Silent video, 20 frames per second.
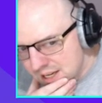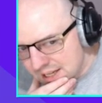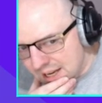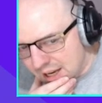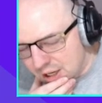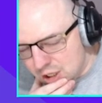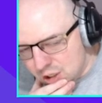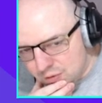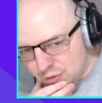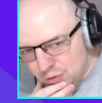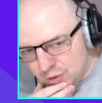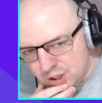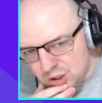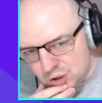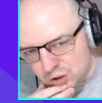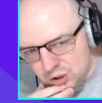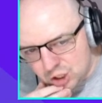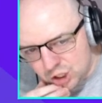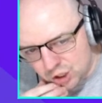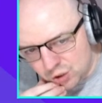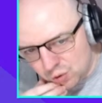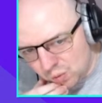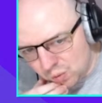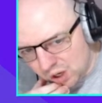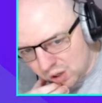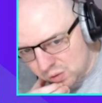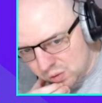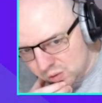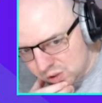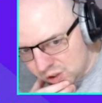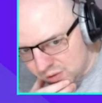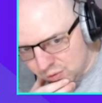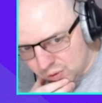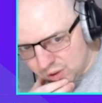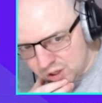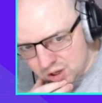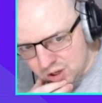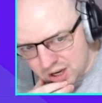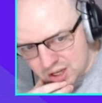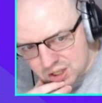Now, you've already got Chilwell. You've
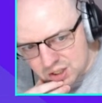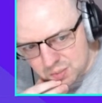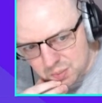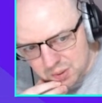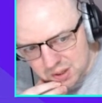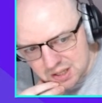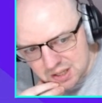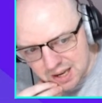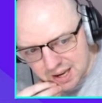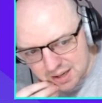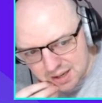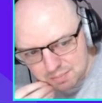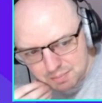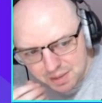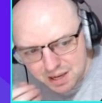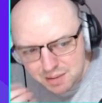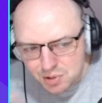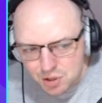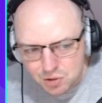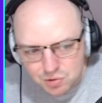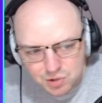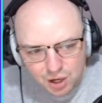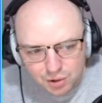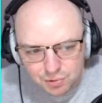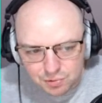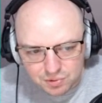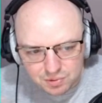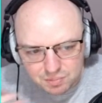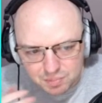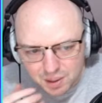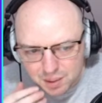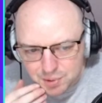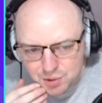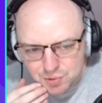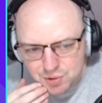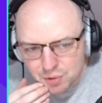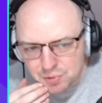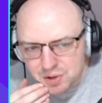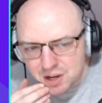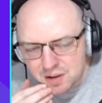already got Estepinian. Maybe you don't. Maybe you
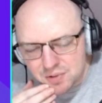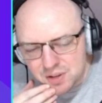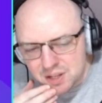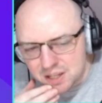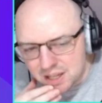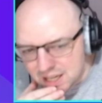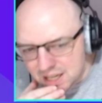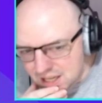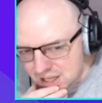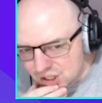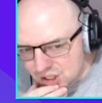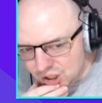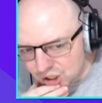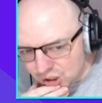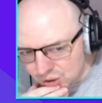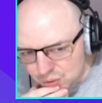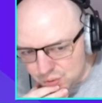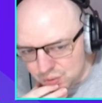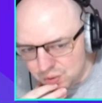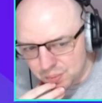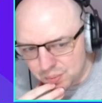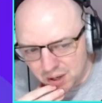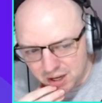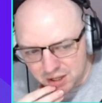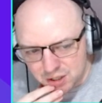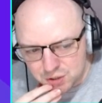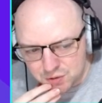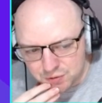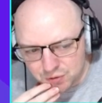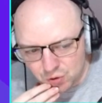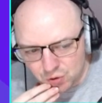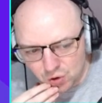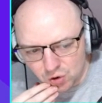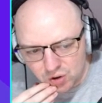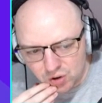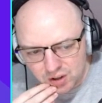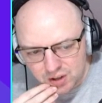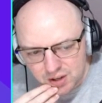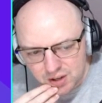don't even need to do the -4.